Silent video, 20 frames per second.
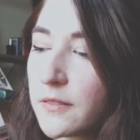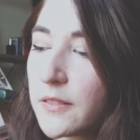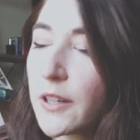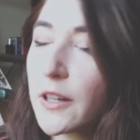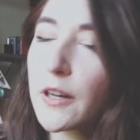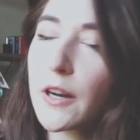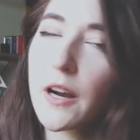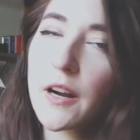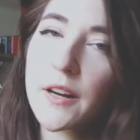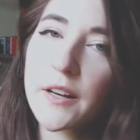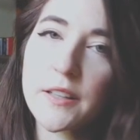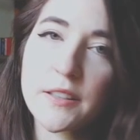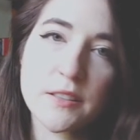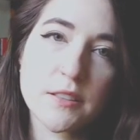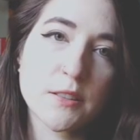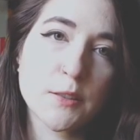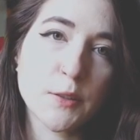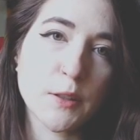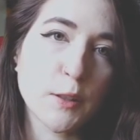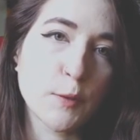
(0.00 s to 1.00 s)
young
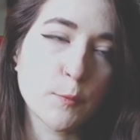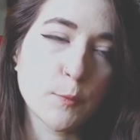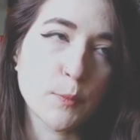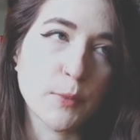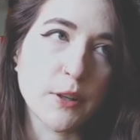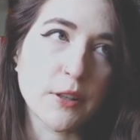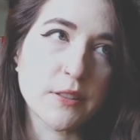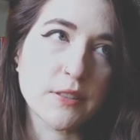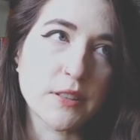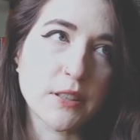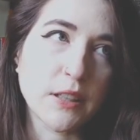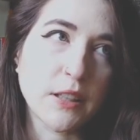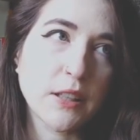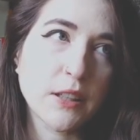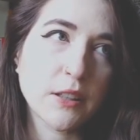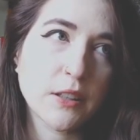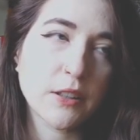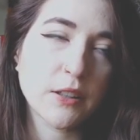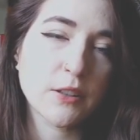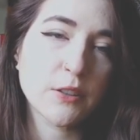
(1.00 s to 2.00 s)
artists in
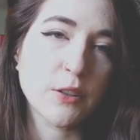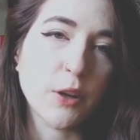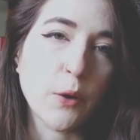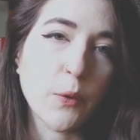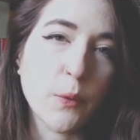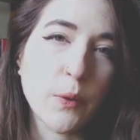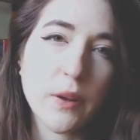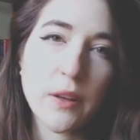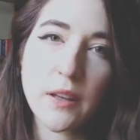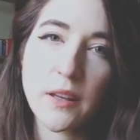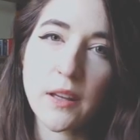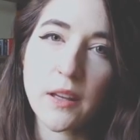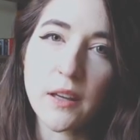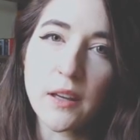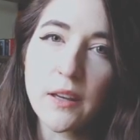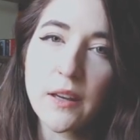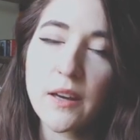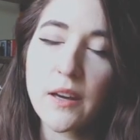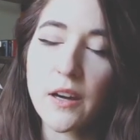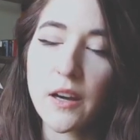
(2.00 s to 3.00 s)
particular don't
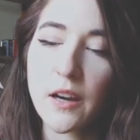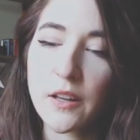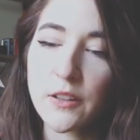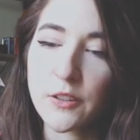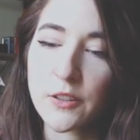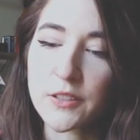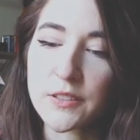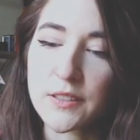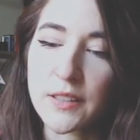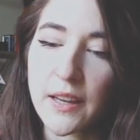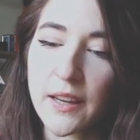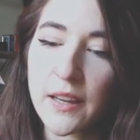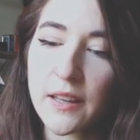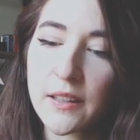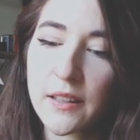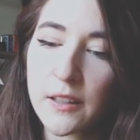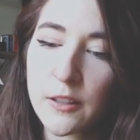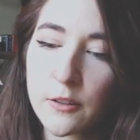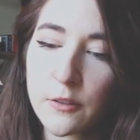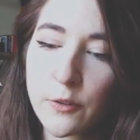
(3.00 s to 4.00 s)
really
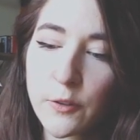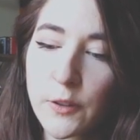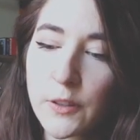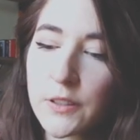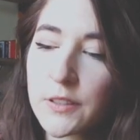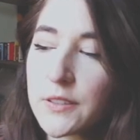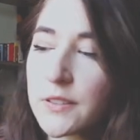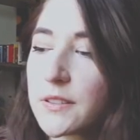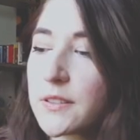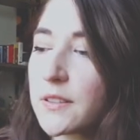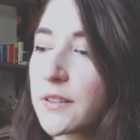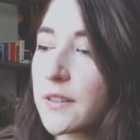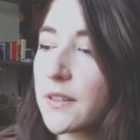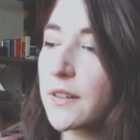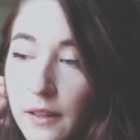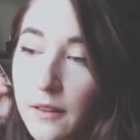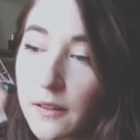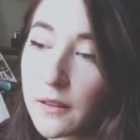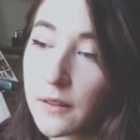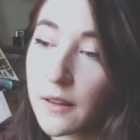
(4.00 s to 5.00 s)
understand at first,
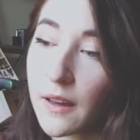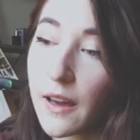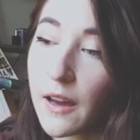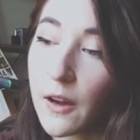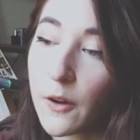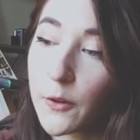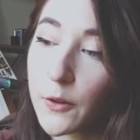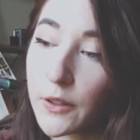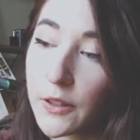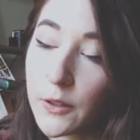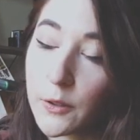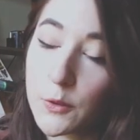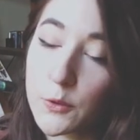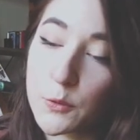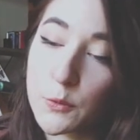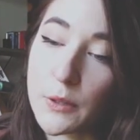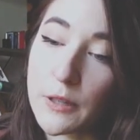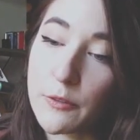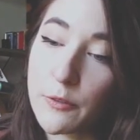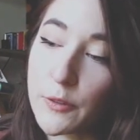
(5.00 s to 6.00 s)
like how to
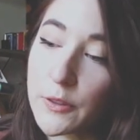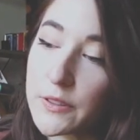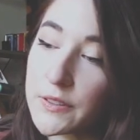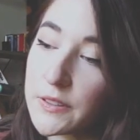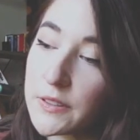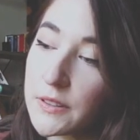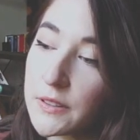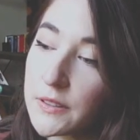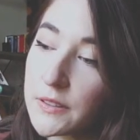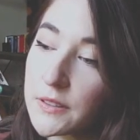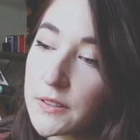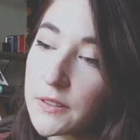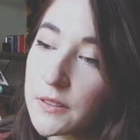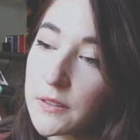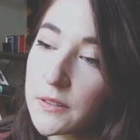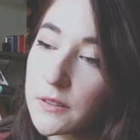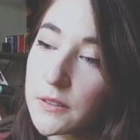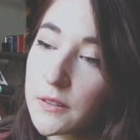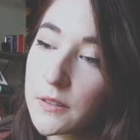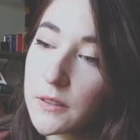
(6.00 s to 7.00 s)
use references
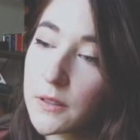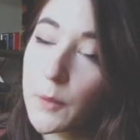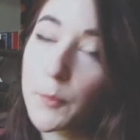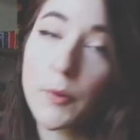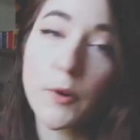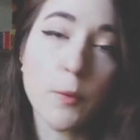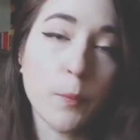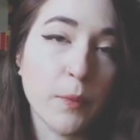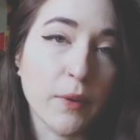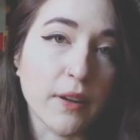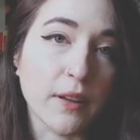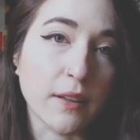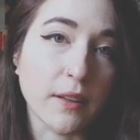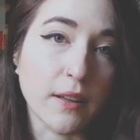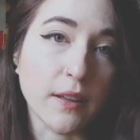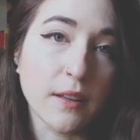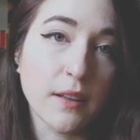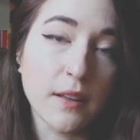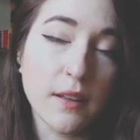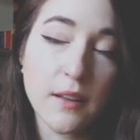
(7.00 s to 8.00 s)

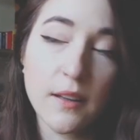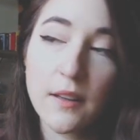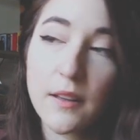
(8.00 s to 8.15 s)
appropriately.